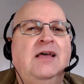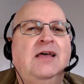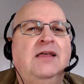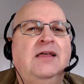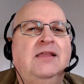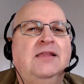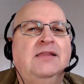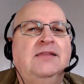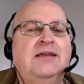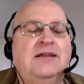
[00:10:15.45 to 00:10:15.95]

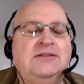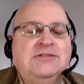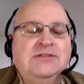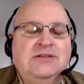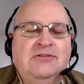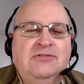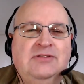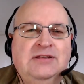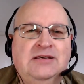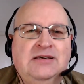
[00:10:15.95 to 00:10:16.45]
That's how
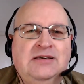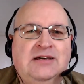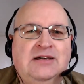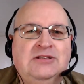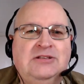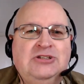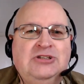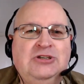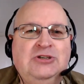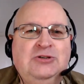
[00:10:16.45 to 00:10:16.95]
they
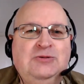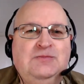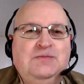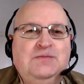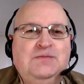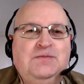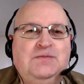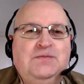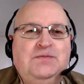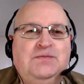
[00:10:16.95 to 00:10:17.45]
catch you.
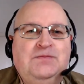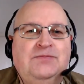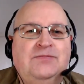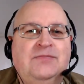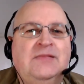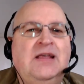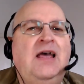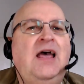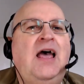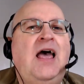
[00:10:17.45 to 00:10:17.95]

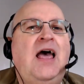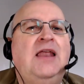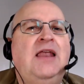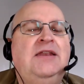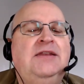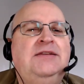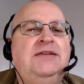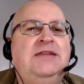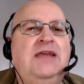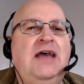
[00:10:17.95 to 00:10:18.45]

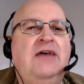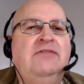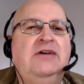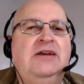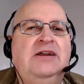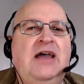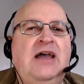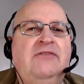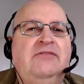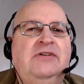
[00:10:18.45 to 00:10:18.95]
Never,
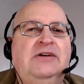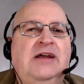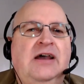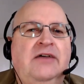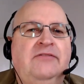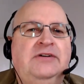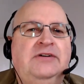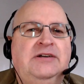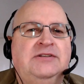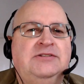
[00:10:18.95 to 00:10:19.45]
ever,
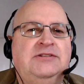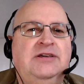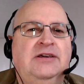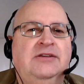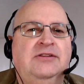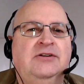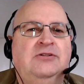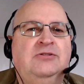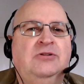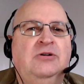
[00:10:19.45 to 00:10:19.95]
ever take
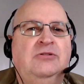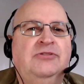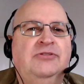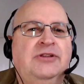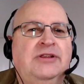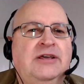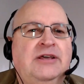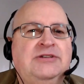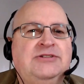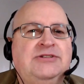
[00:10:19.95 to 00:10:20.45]
the quote that
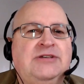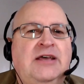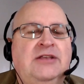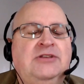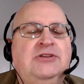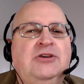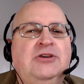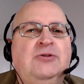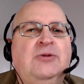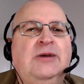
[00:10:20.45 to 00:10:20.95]
they send
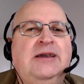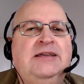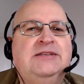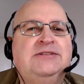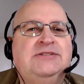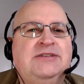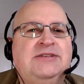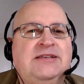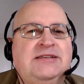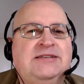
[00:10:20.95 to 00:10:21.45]
you.
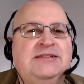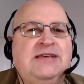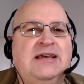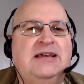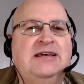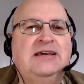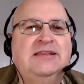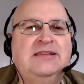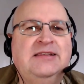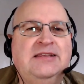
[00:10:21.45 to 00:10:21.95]
It's the
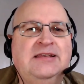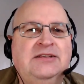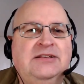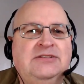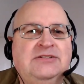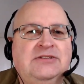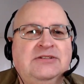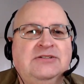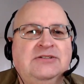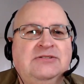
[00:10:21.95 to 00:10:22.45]
sucker thing
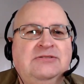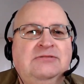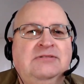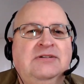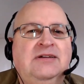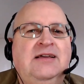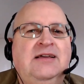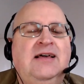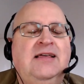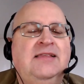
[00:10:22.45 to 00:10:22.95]
to do.
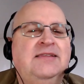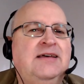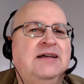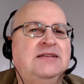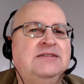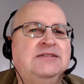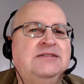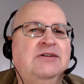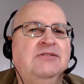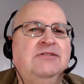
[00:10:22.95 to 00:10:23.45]

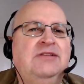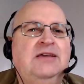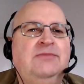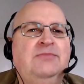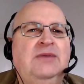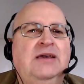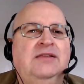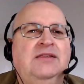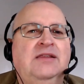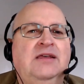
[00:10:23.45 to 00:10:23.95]
That's how they
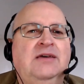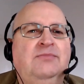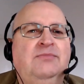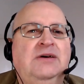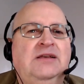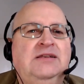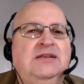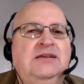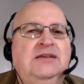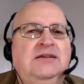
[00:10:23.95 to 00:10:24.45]
make their
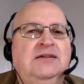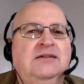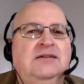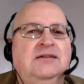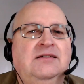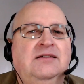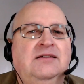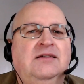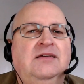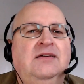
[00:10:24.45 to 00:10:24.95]
money,
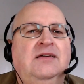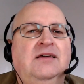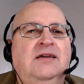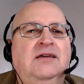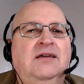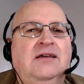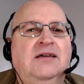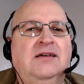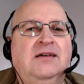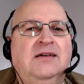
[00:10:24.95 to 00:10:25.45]

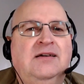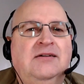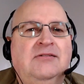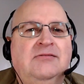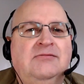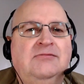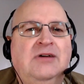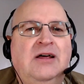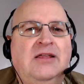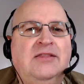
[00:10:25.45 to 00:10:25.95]
uh,
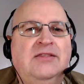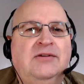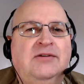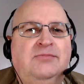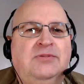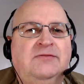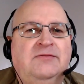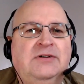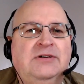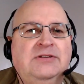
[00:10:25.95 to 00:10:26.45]
rather than
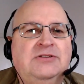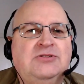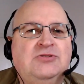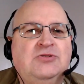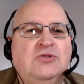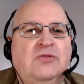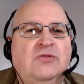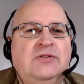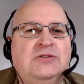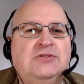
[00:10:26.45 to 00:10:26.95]
provide the
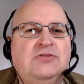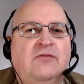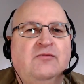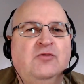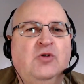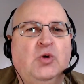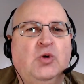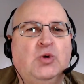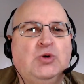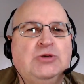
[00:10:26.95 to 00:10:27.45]
service, of
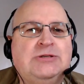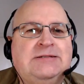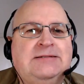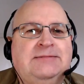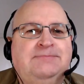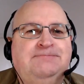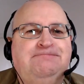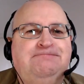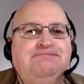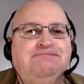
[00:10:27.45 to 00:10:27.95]
course.
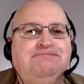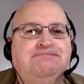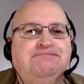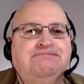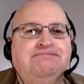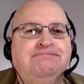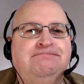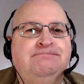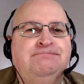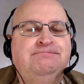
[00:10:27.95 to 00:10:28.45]

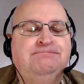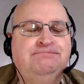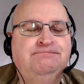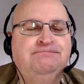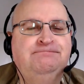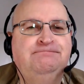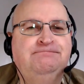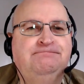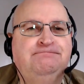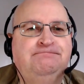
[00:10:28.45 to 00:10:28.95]

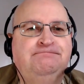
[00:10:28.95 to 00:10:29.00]
Mm.